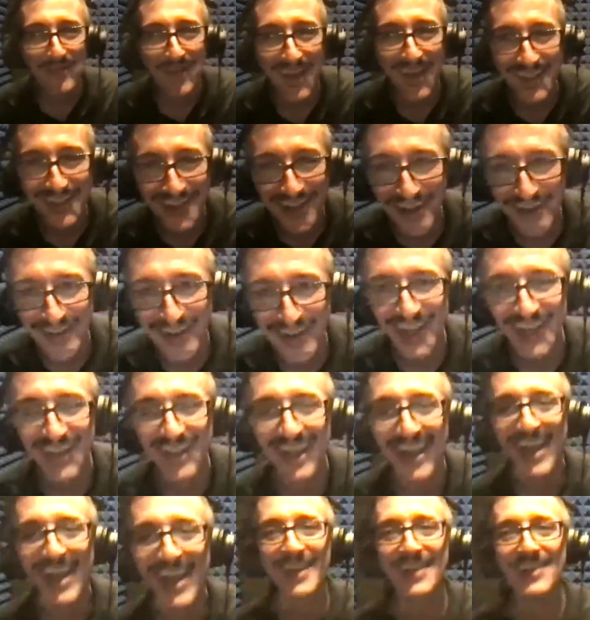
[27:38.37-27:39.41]
know that, Dan.
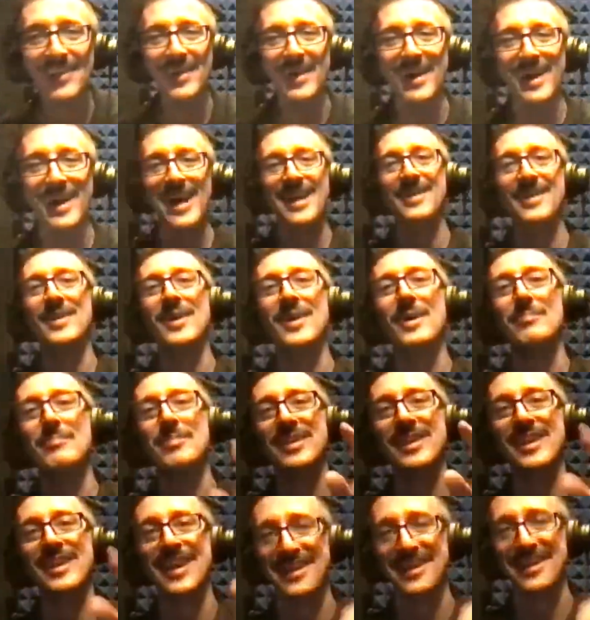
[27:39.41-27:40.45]
I call
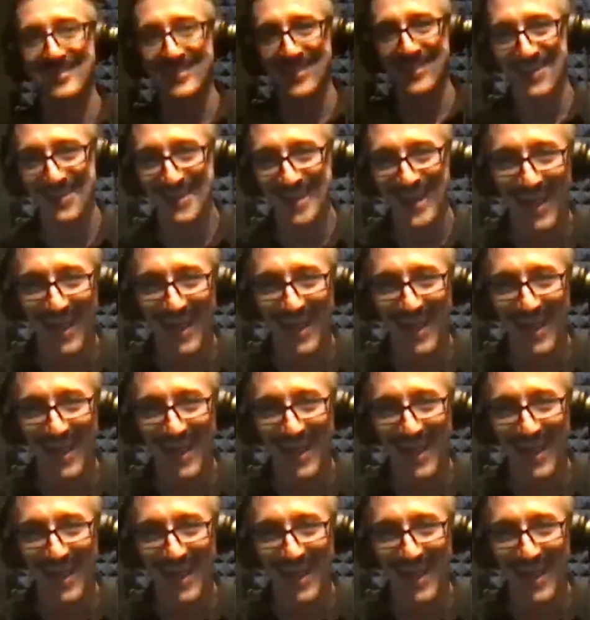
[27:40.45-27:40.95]
BS on